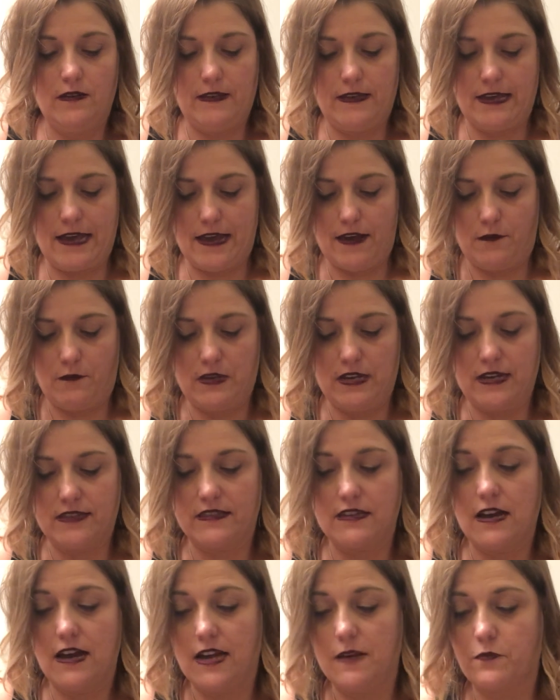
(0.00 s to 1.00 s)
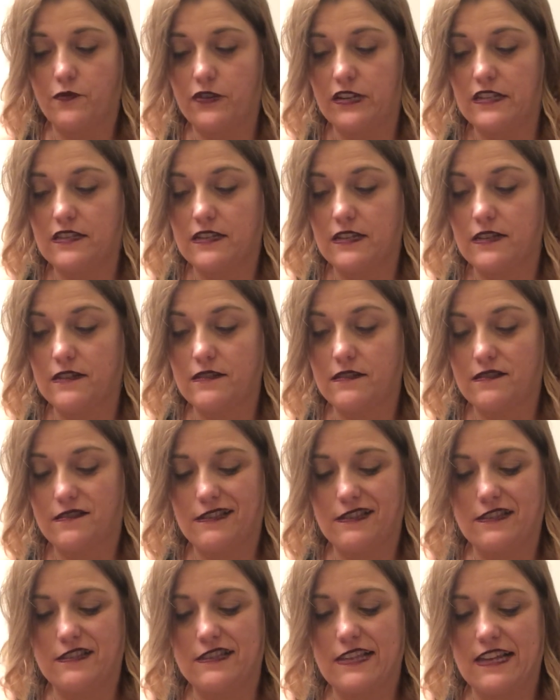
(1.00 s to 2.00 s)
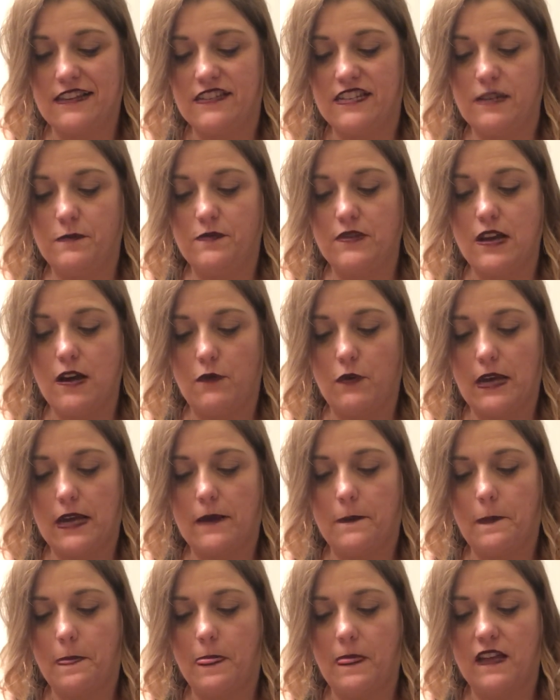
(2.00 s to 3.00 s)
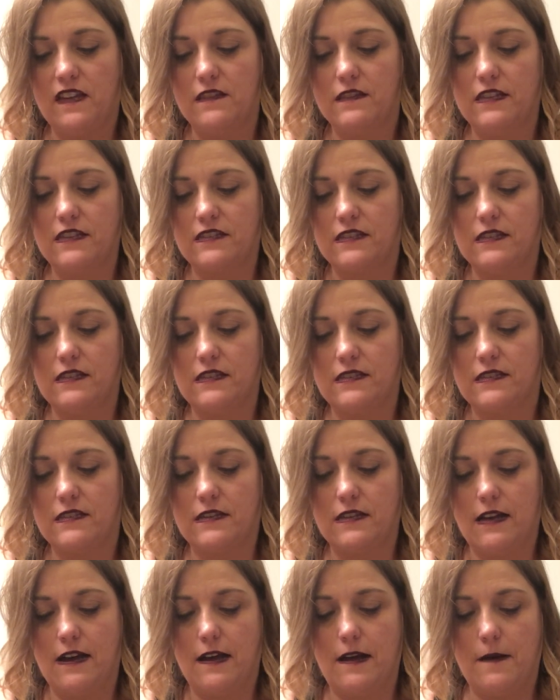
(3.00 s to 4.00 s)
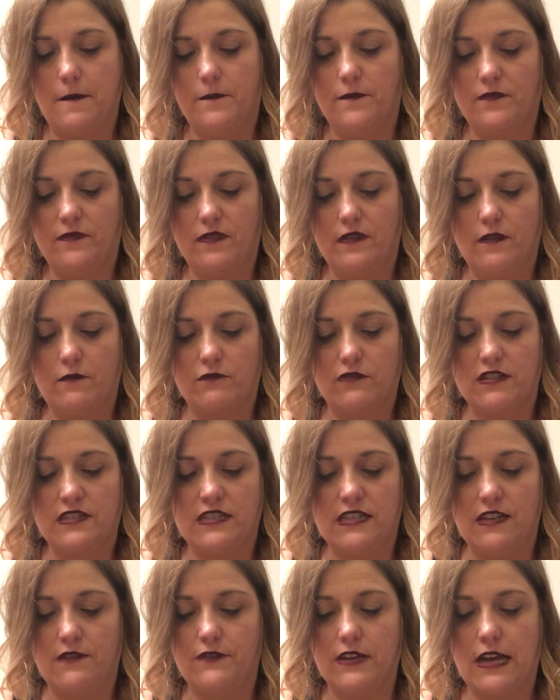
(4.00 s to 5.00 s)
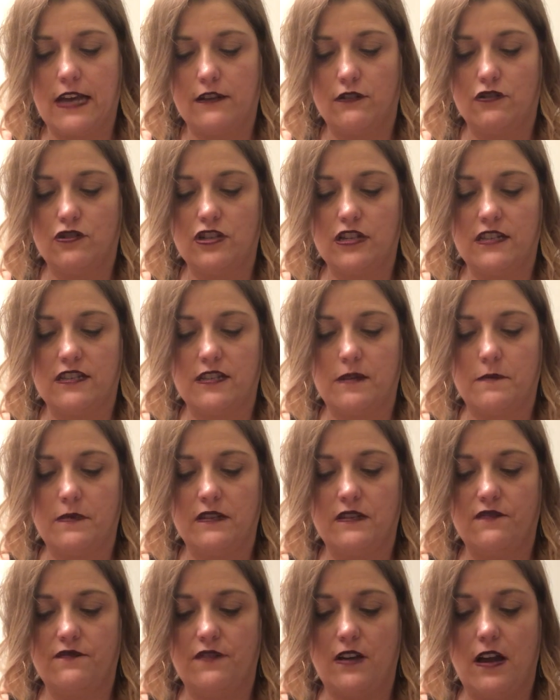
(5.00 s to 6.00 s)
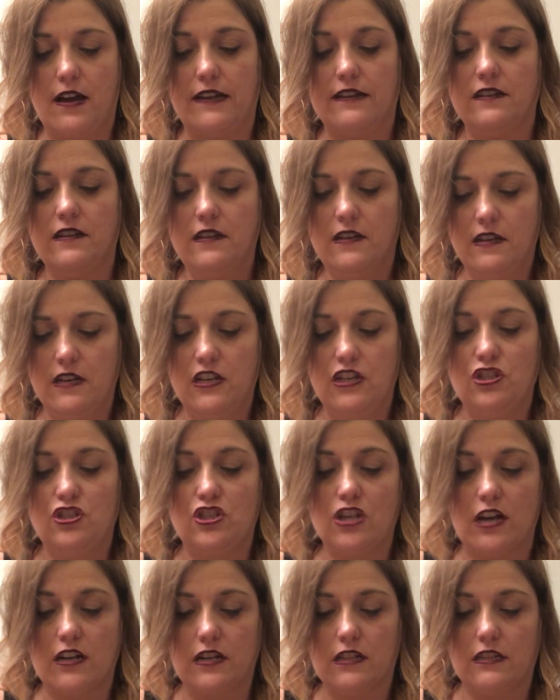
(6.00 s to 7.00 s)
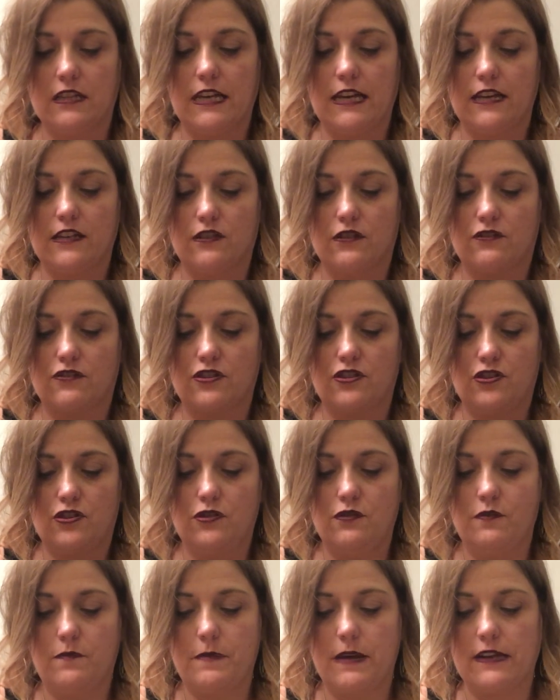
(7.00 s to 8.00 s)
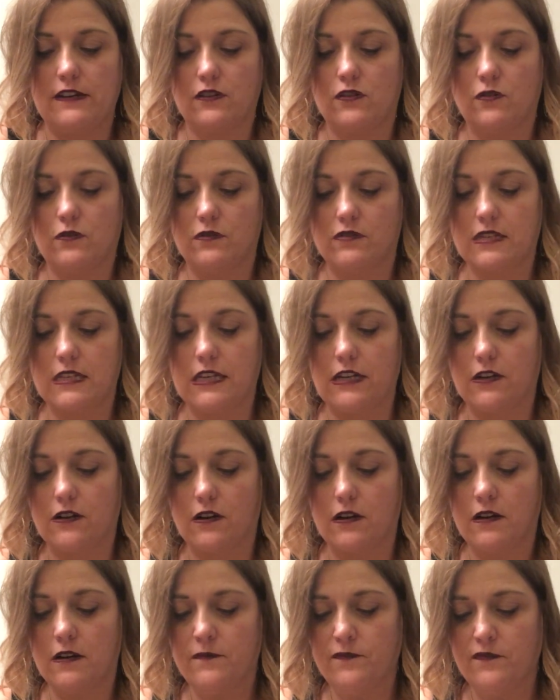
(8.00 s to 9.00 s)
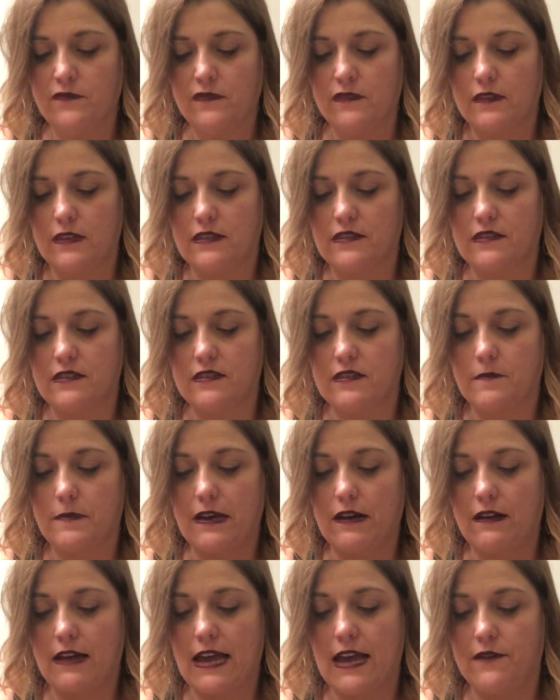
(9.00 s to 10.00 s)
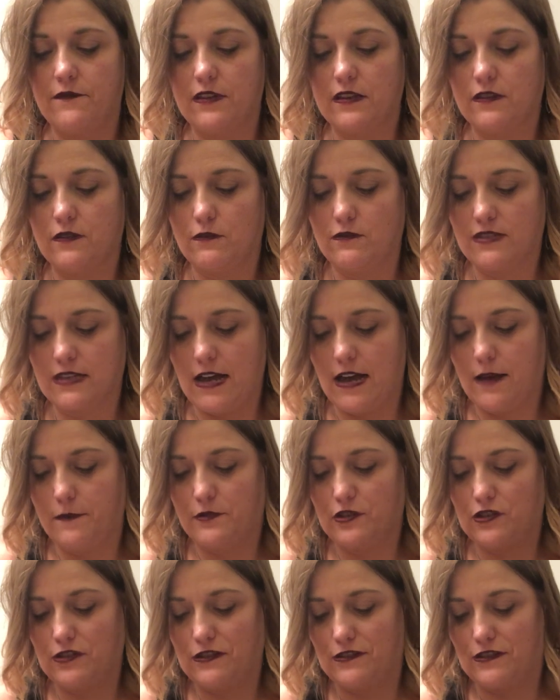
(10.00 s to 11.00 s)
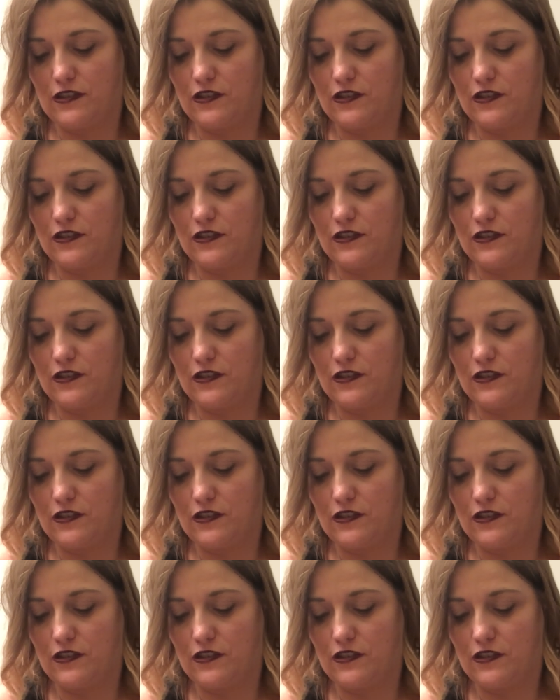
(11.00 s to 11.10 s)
Yeah, we got the High Priestess. This is that deep knowing. This is receiving energy, something divine. Juggling, there's two of pentacles here. This is about having those options.